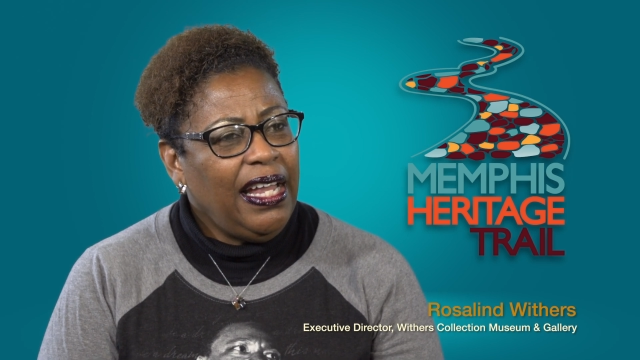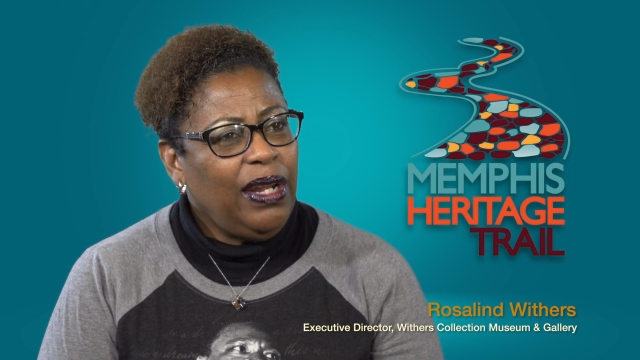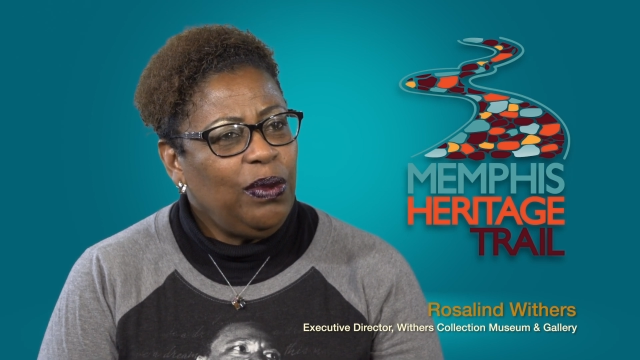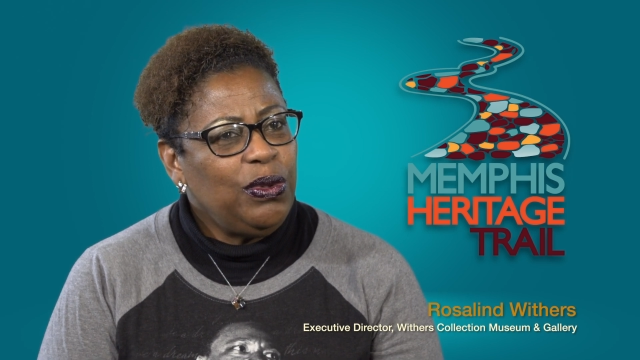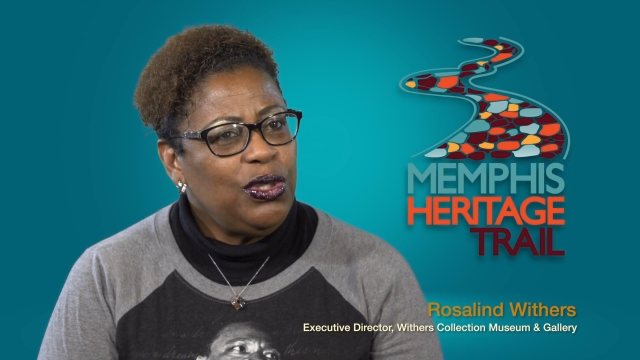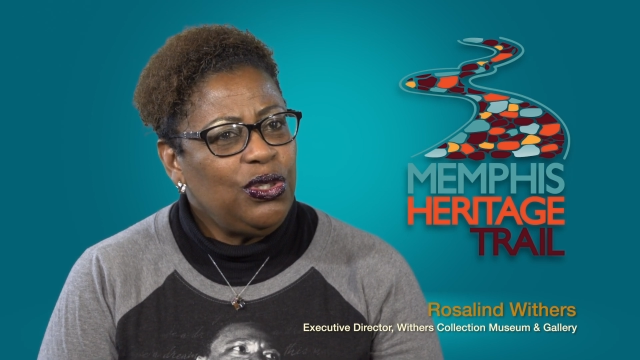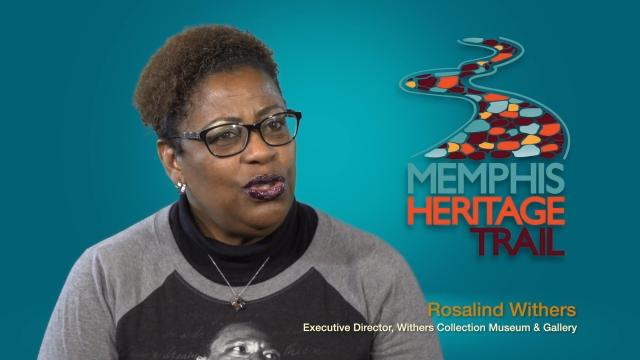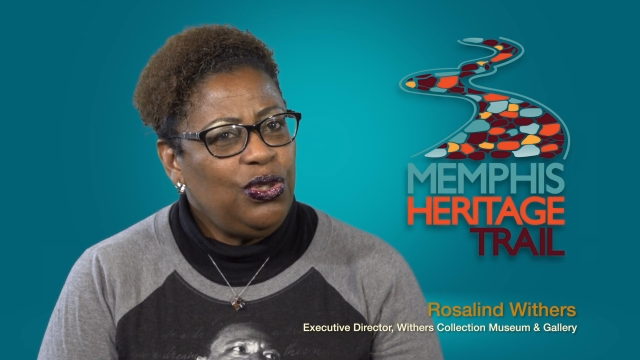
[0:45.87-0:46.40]
and
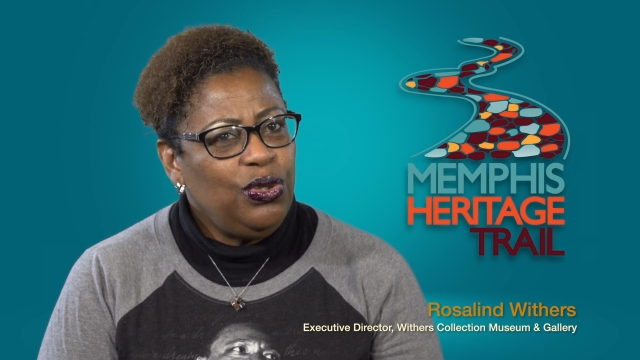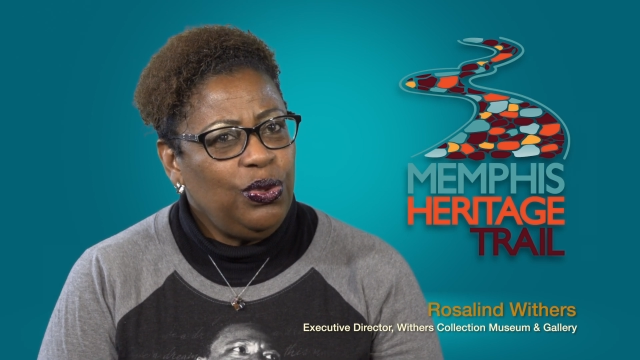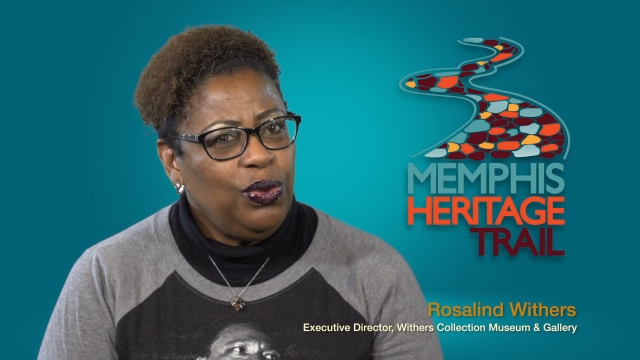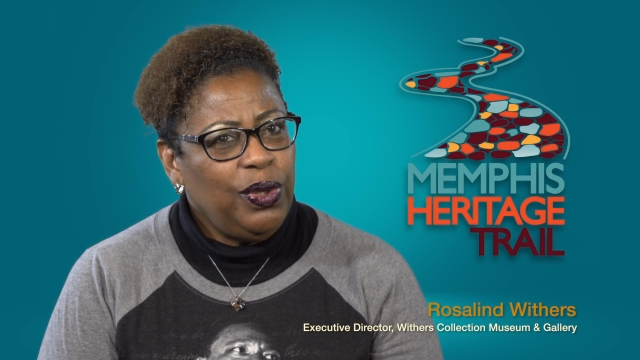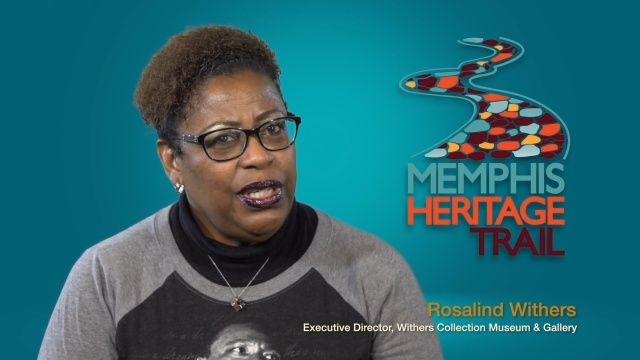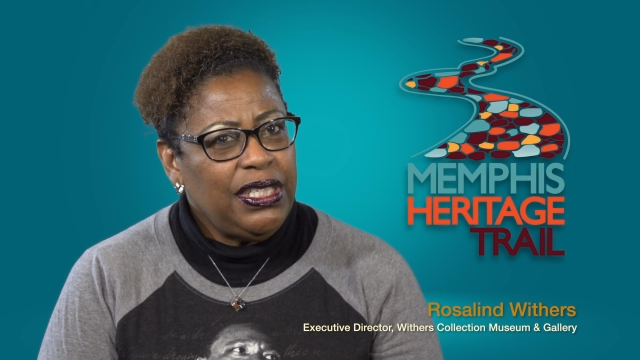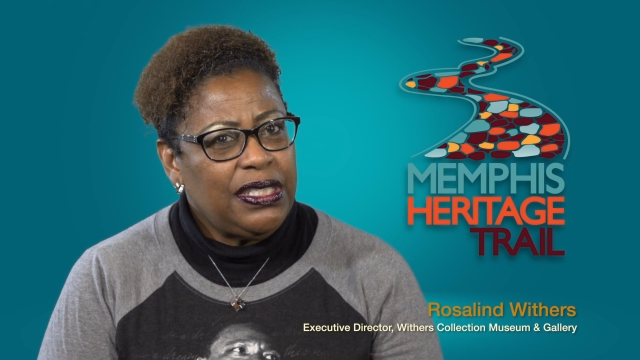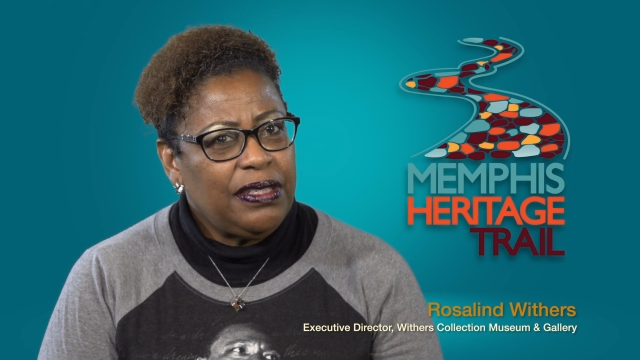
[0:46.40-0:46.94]
it was
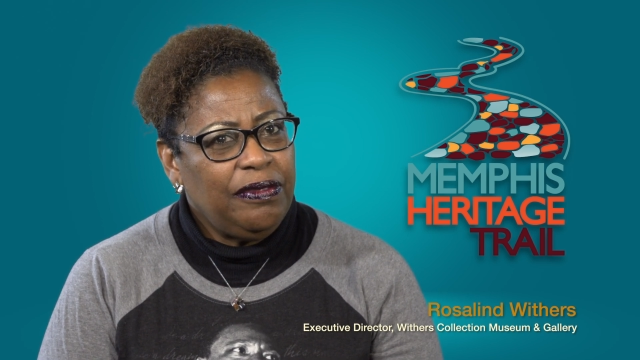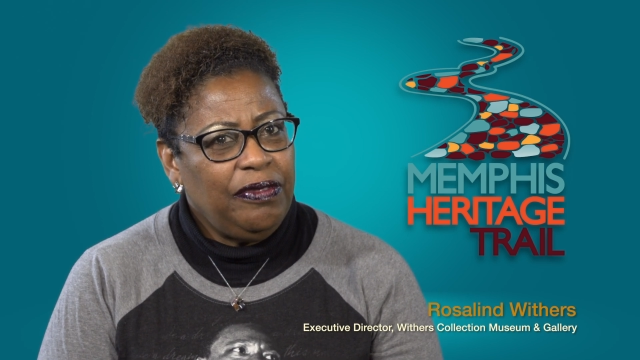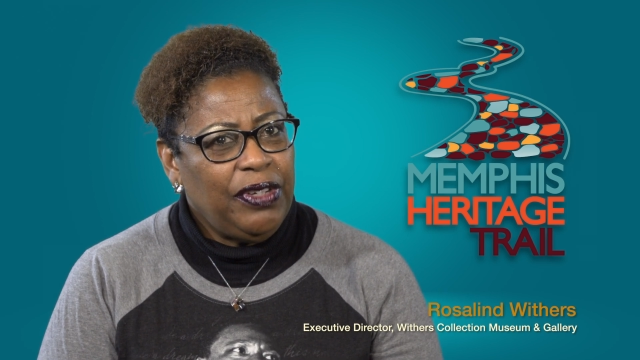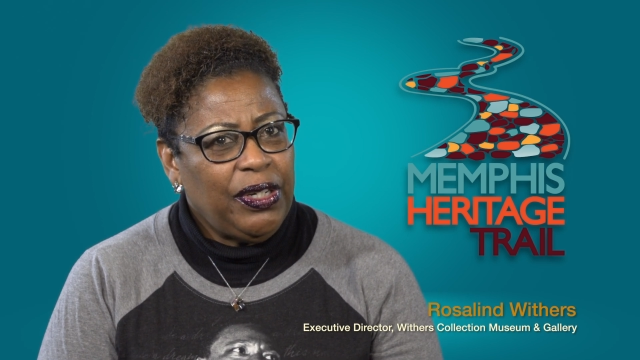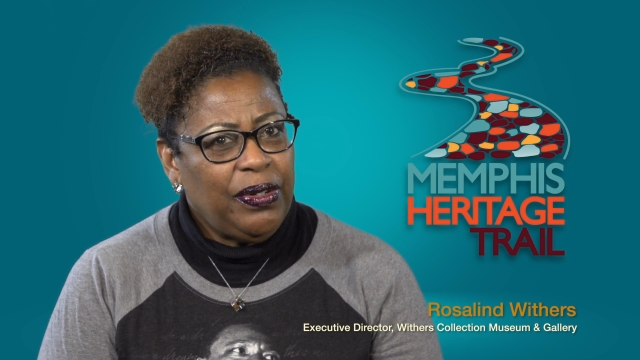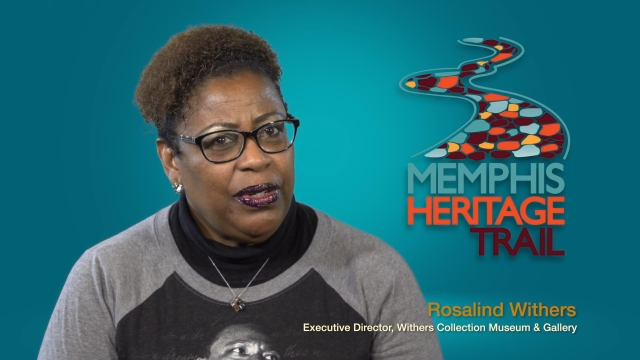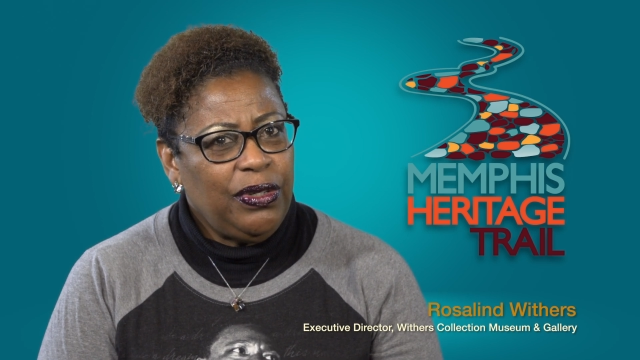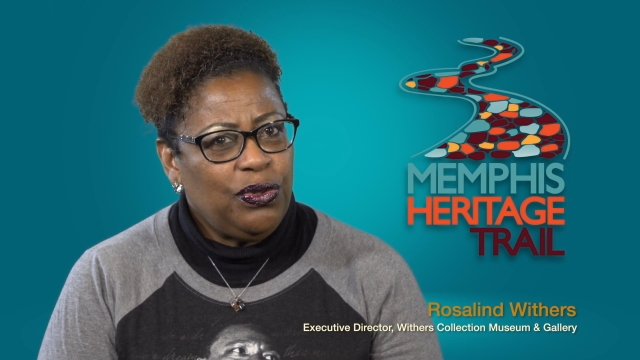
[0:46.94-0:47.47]
doing some
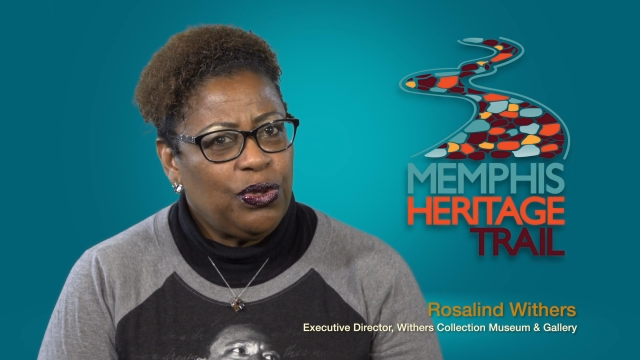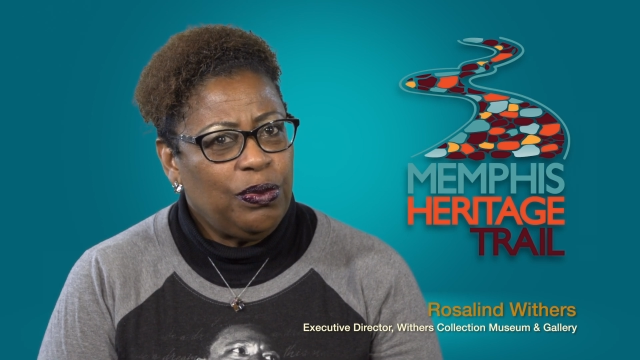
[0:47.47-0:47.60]
very